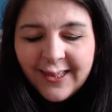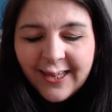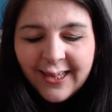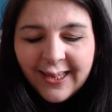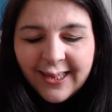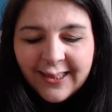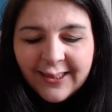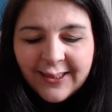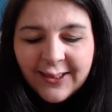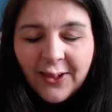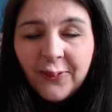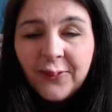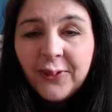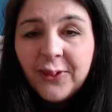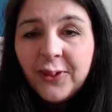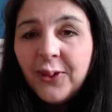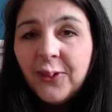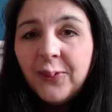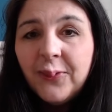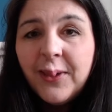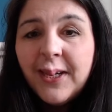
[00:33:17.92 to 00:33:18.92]
its own
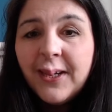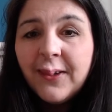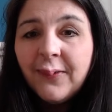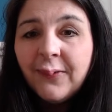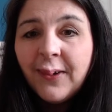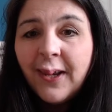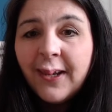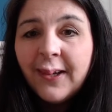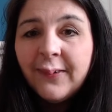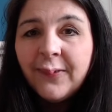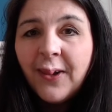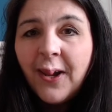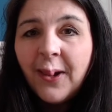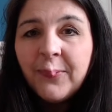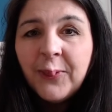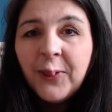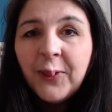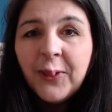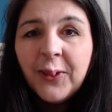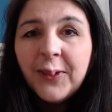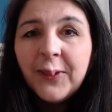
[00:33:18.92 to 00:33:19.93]
unique flavour. I'm
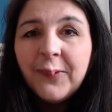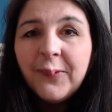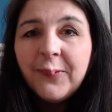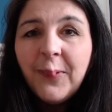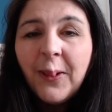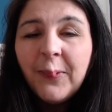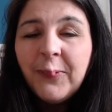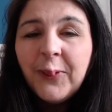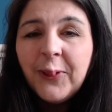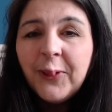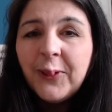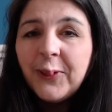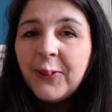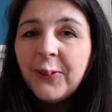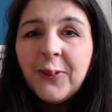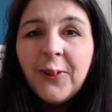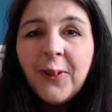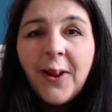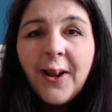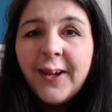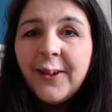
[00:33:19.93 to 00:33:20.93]
not gonna
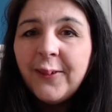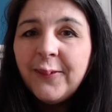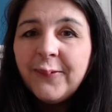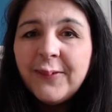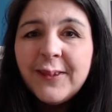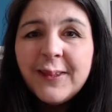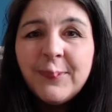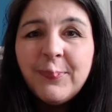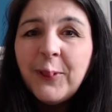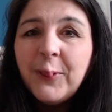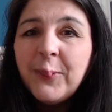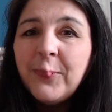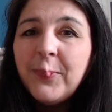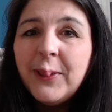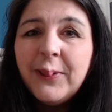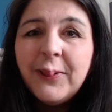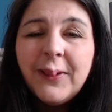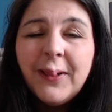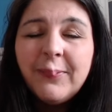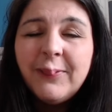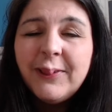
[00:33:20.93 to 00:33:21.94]
cry over spilt
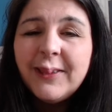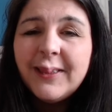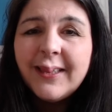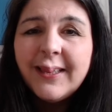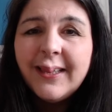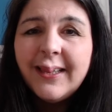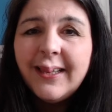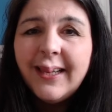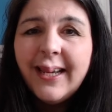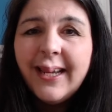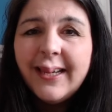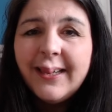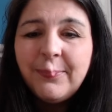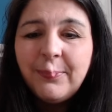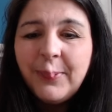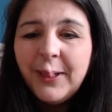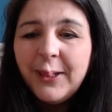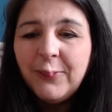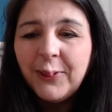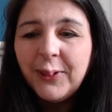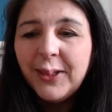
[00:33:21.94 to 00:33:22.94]
milk. I'm just gonna let it
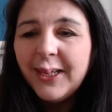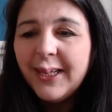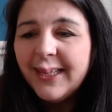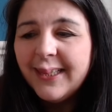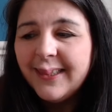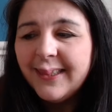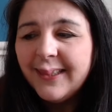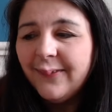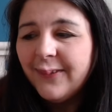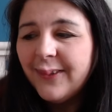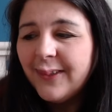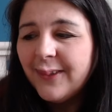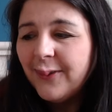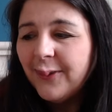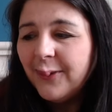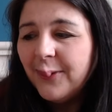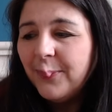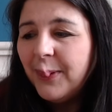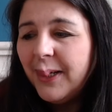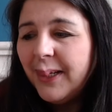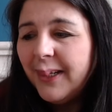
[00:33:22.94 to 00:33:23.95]
be what it is. If it's
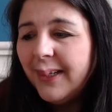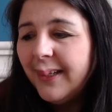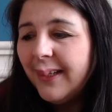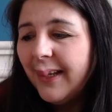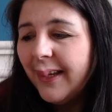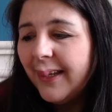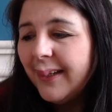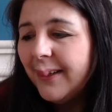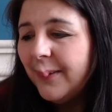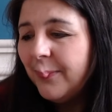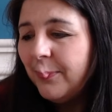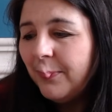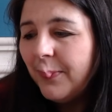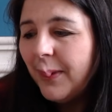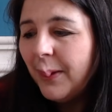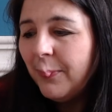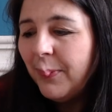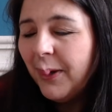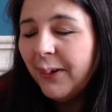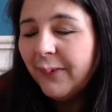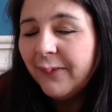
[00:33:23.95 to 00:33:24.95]
gonna be like a
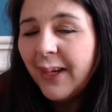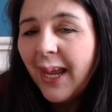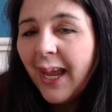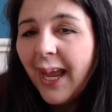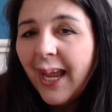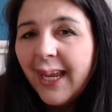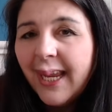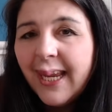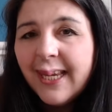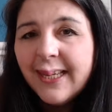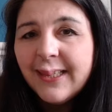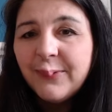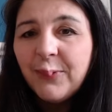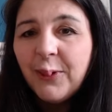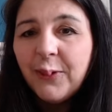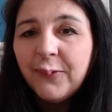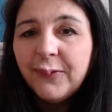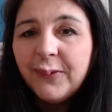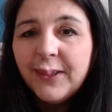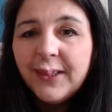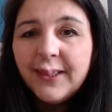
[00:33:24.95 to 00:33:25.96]
bit of cat hairs
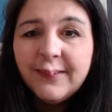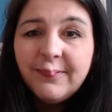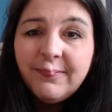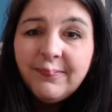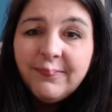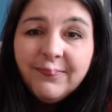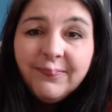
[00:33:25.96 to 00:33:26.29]
woven in,